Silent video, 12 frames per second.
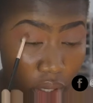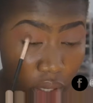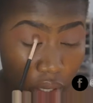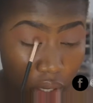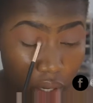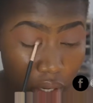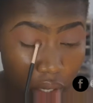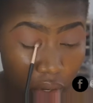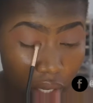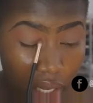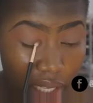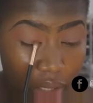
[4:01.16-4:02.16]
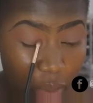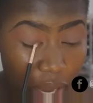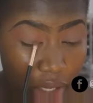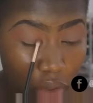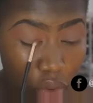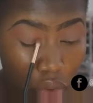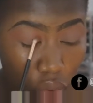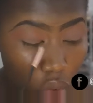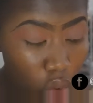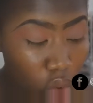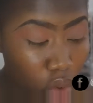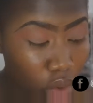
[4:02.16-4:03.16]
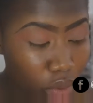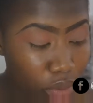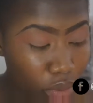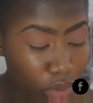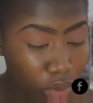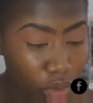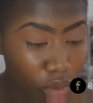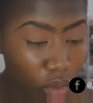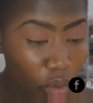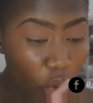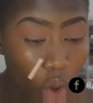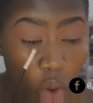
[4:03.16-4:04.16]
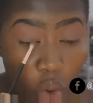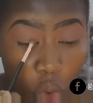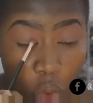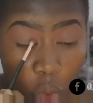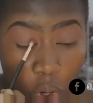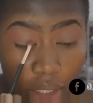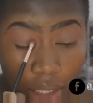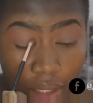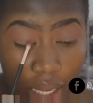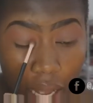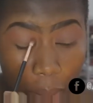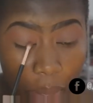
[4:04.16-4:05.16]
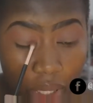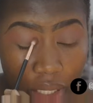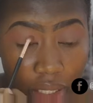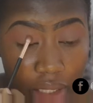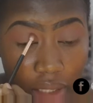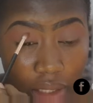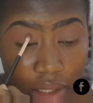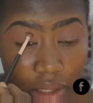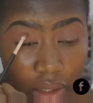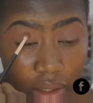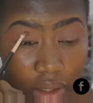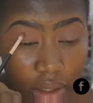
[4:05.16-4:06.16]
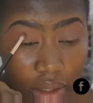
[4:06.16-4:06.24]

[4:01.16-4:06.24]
Are your kids back to school? What is happening, you know?